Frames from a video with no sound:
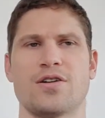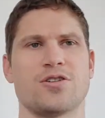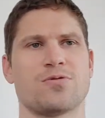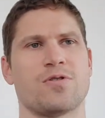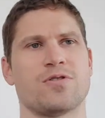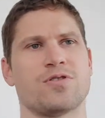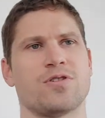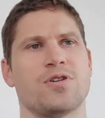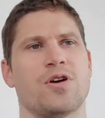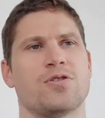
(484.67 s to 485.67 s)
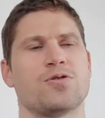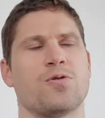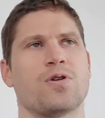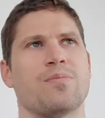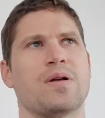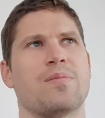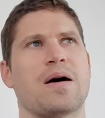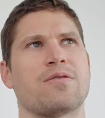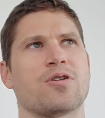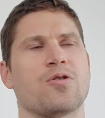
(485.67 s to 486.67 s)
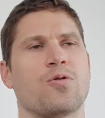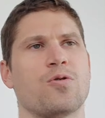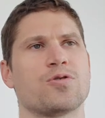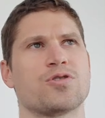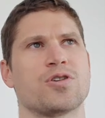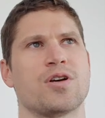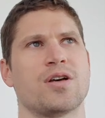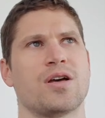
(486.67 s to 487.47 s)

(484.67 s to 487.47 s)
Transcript: I just wanted to talk a bit about the course.